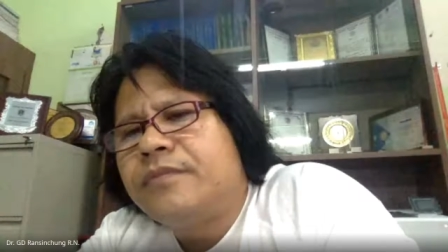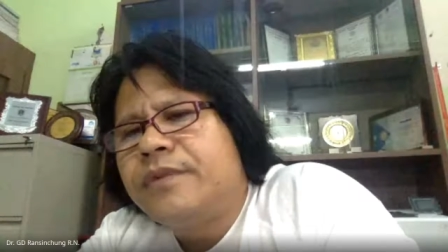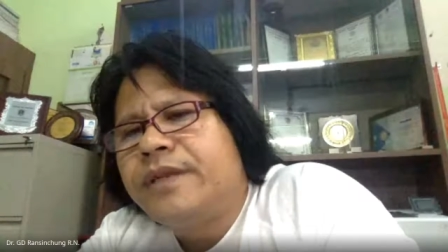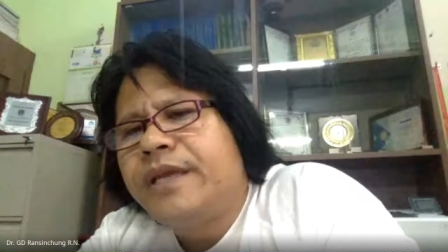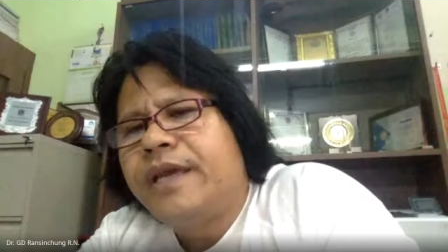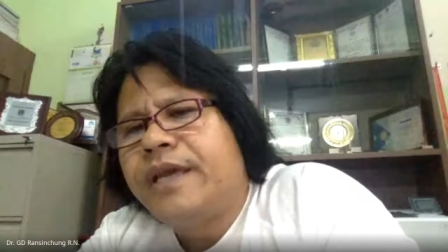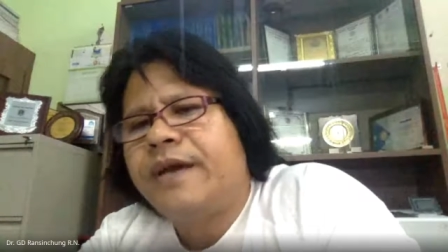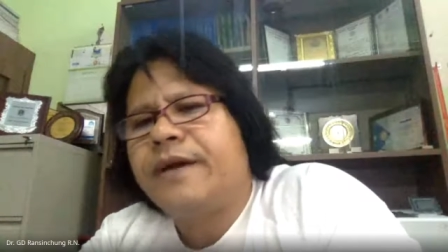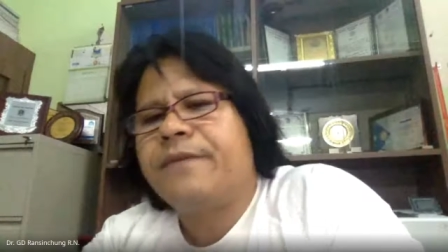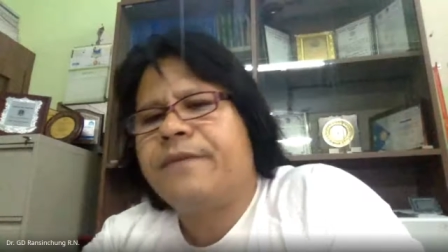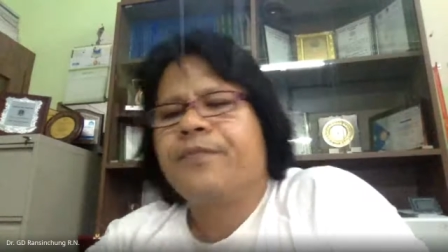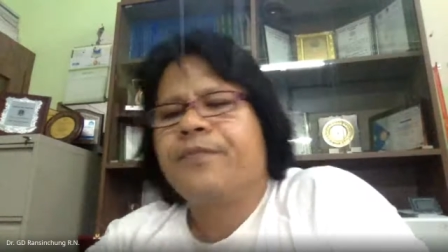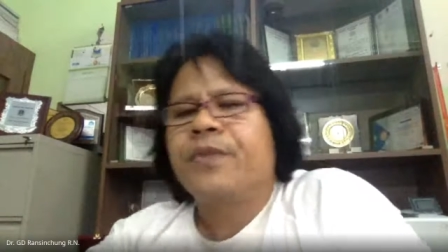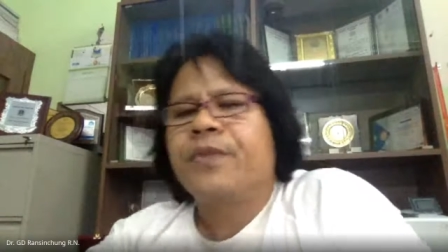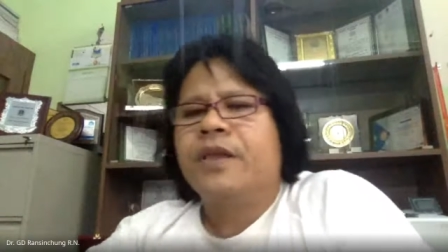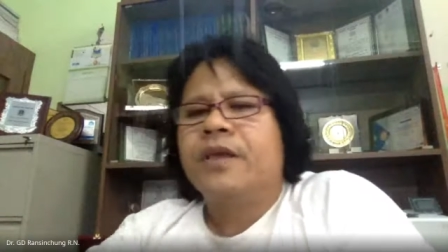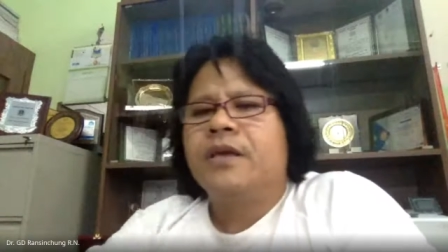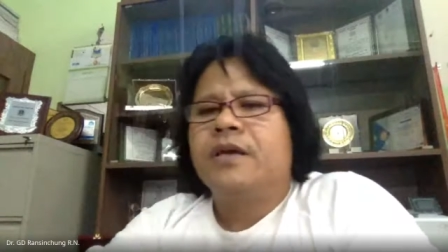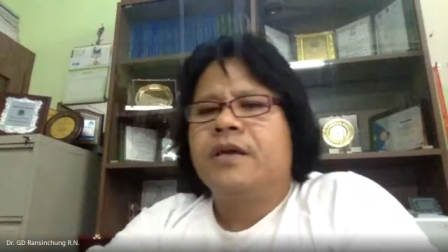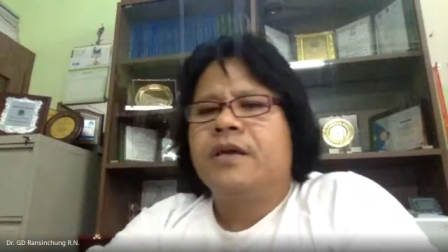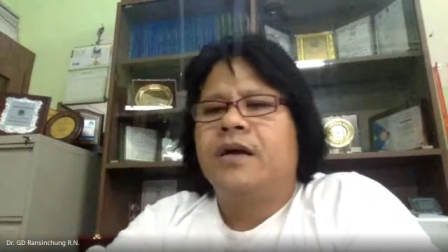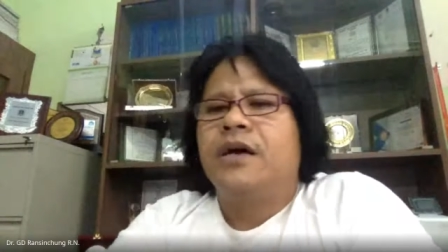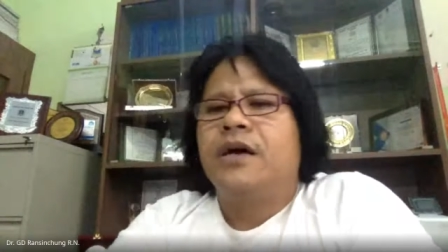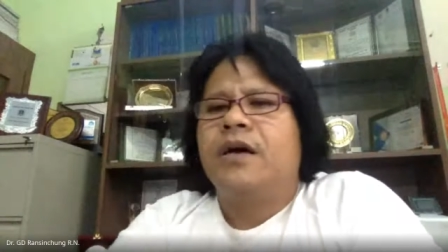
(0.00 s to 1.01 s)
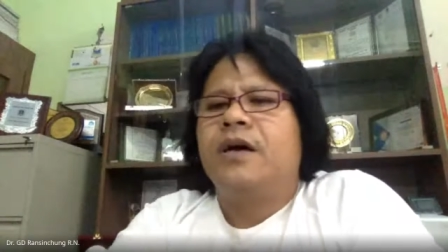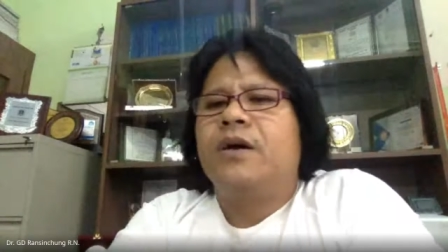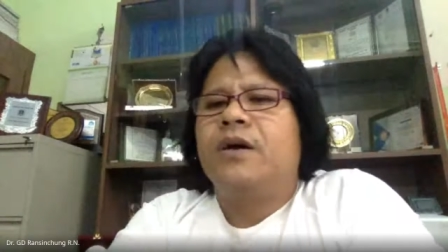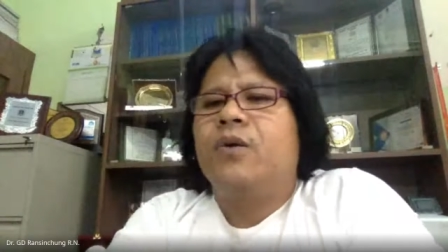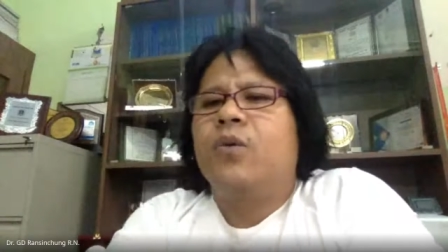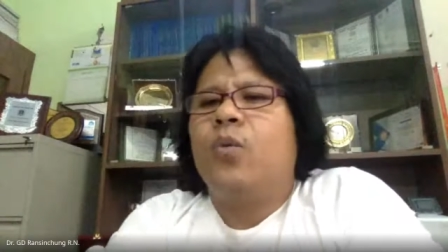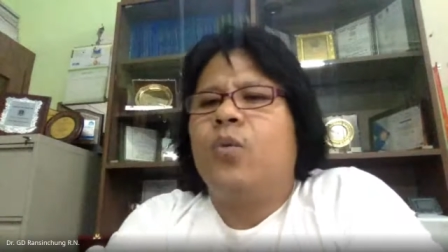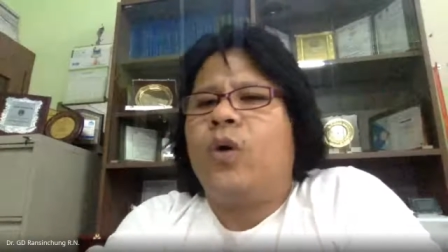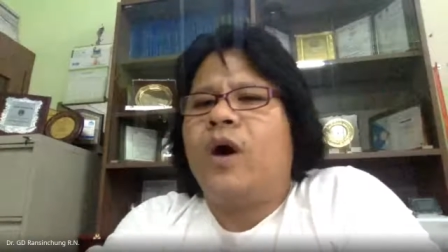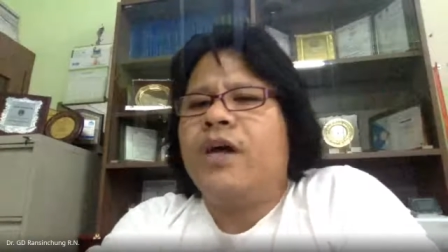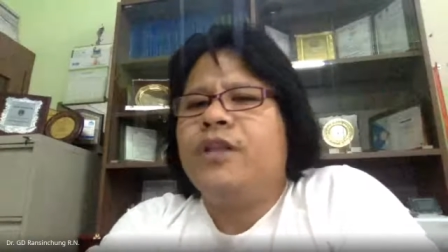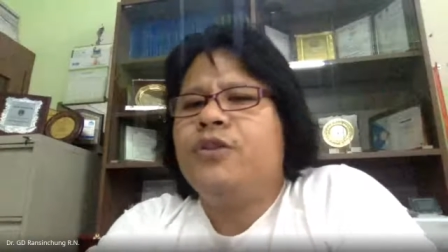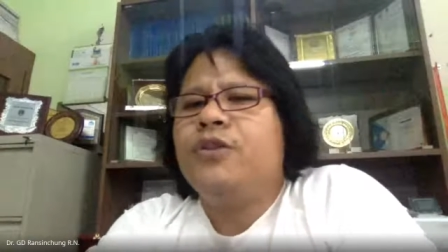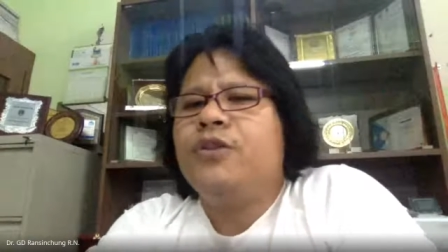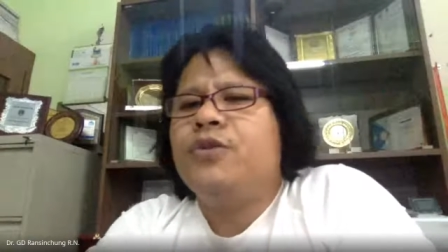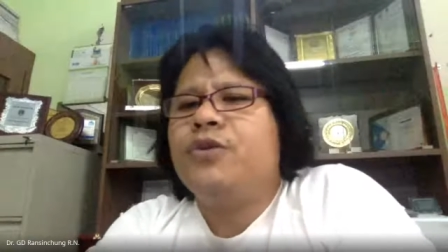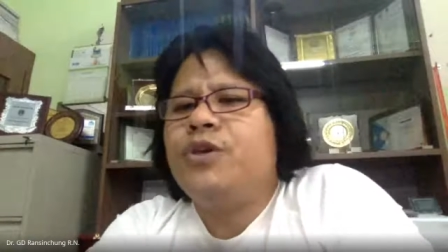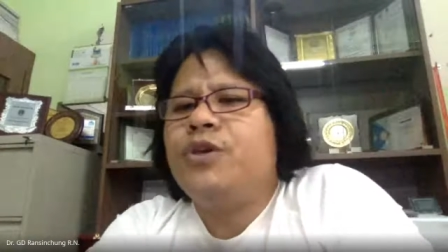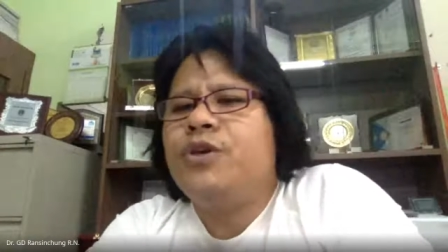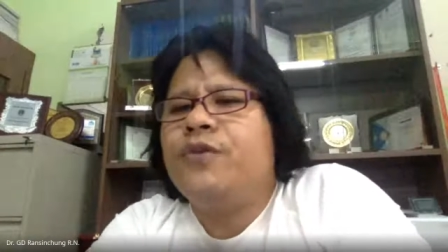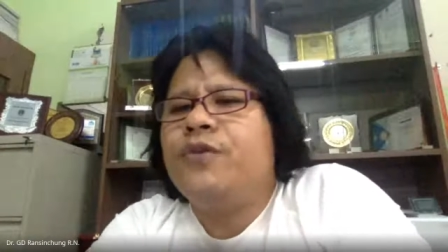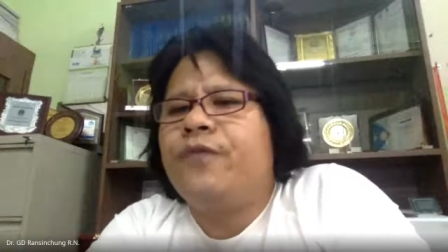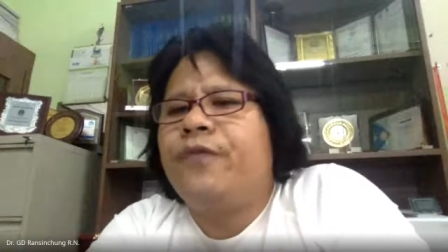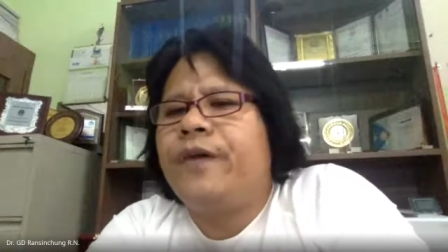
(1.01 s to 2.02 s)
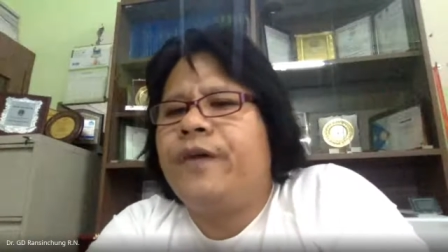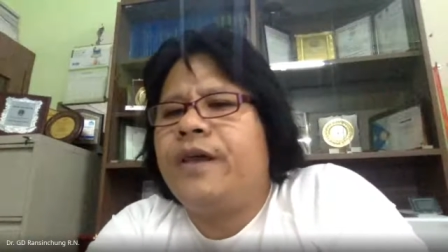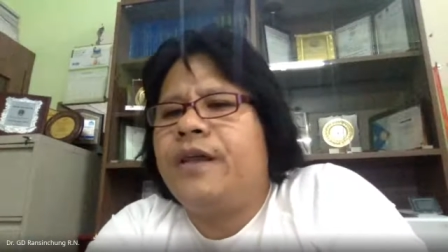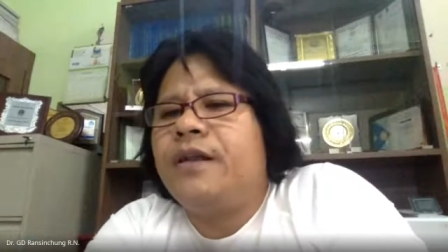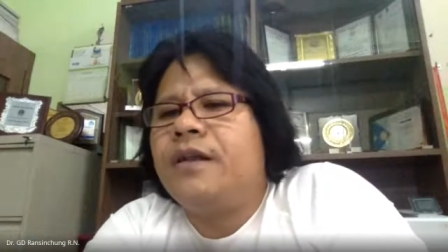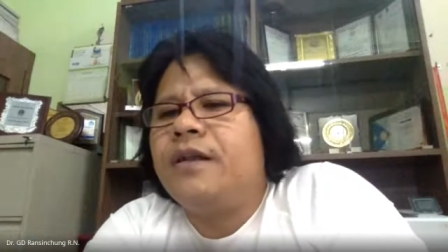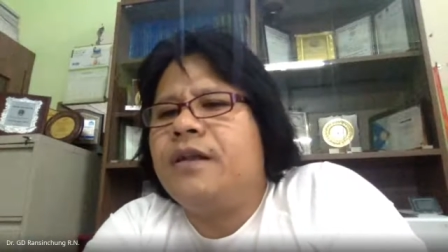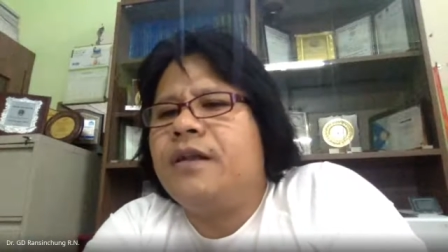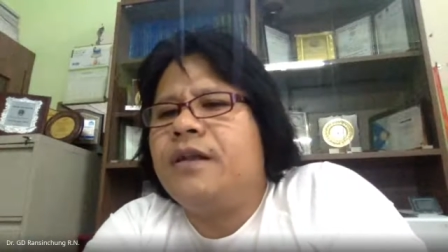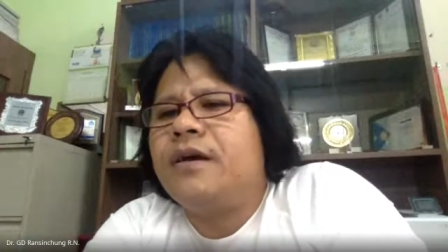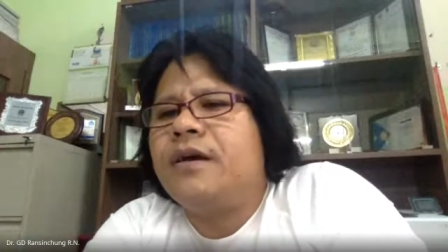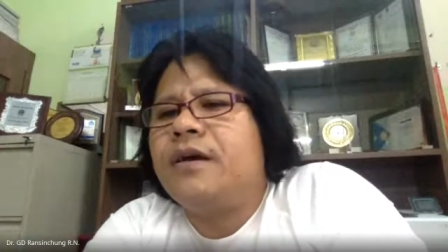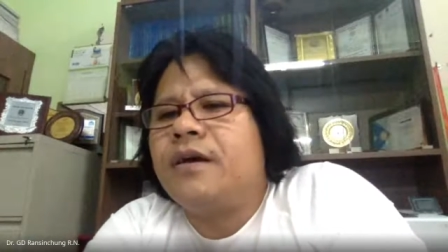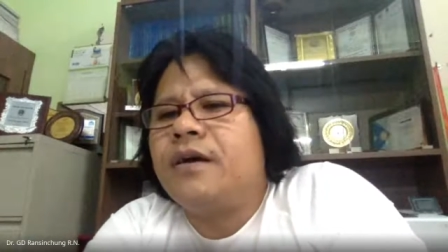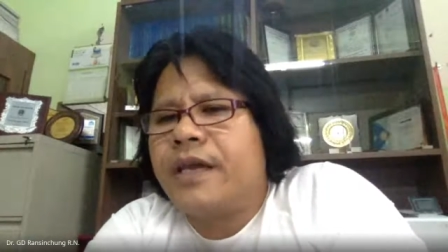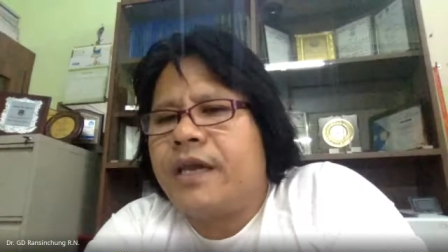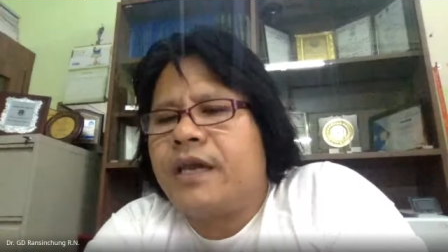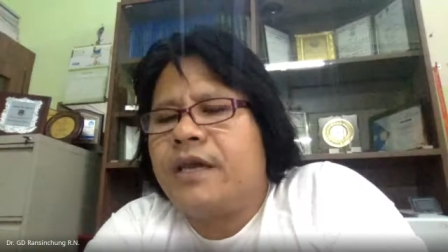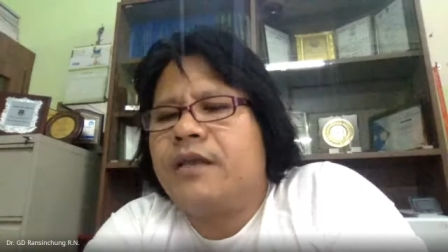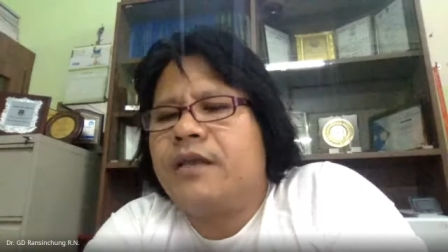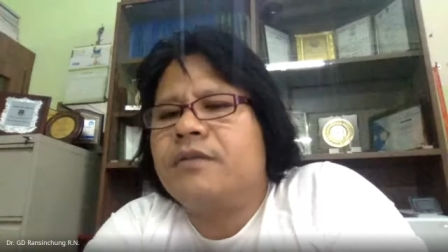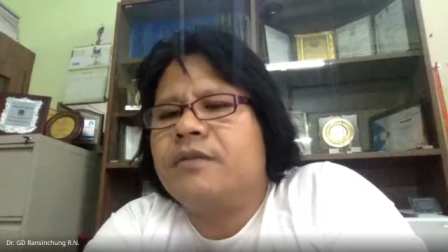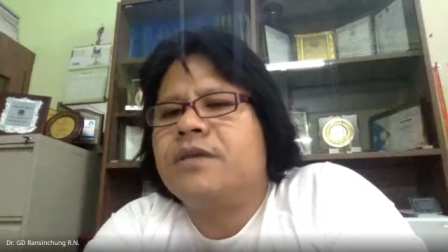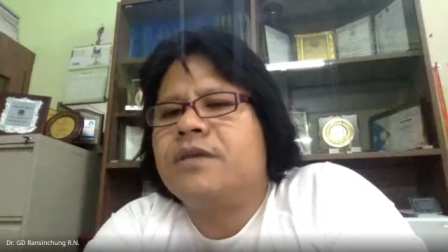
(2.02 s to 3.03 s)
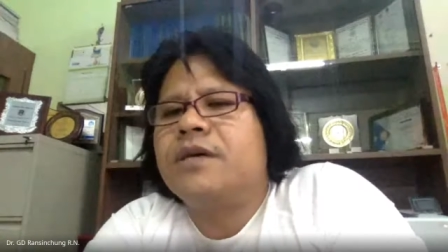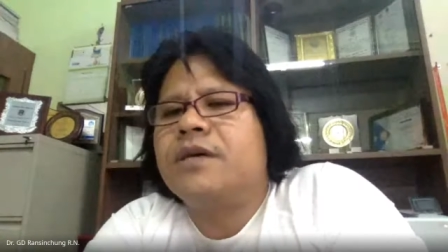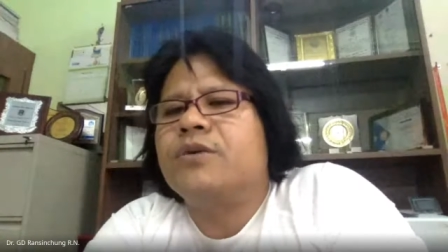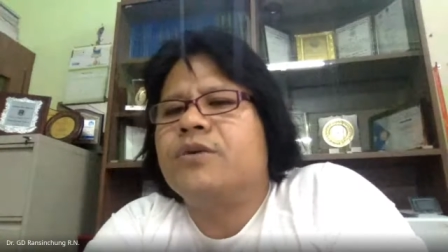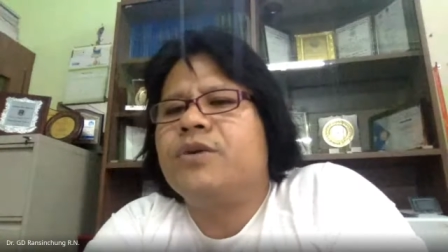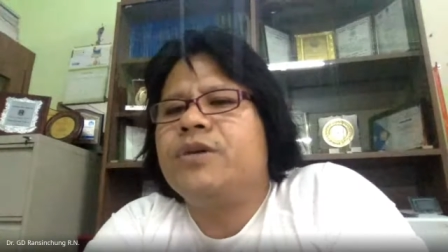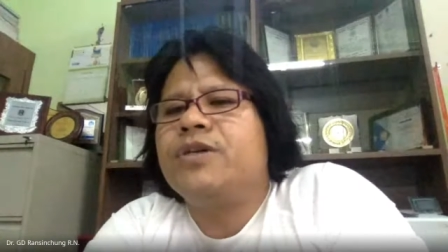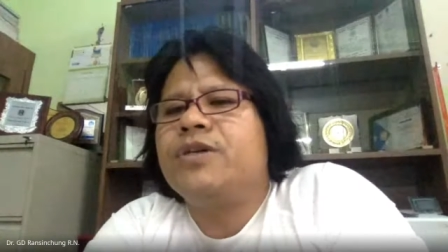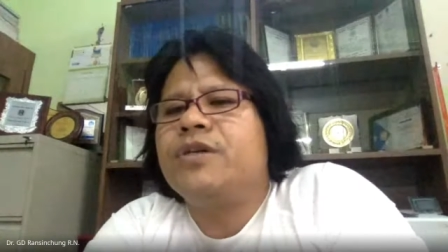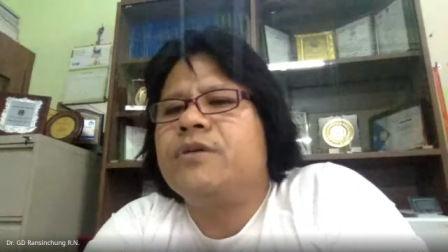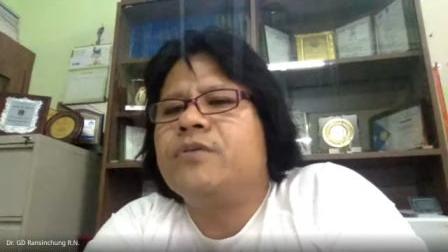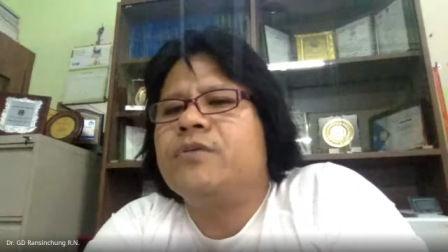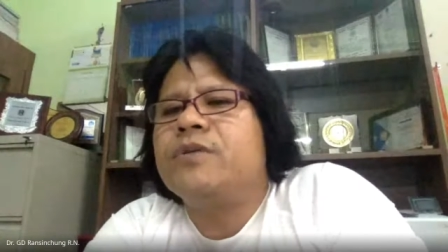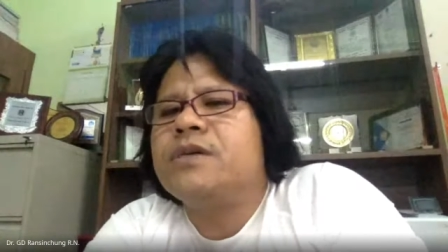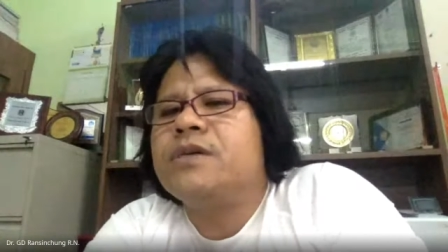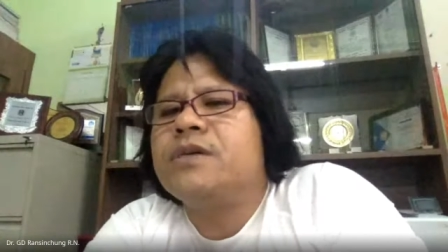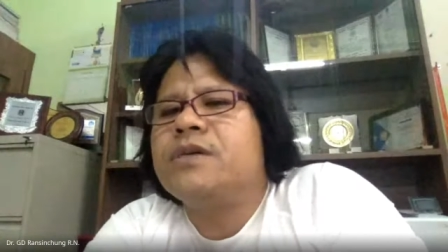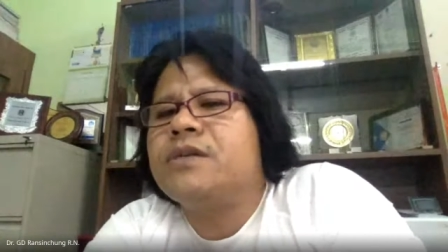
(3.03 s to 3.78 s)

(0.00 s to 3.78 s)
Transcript: Yeah. What do you feel? Okay, the question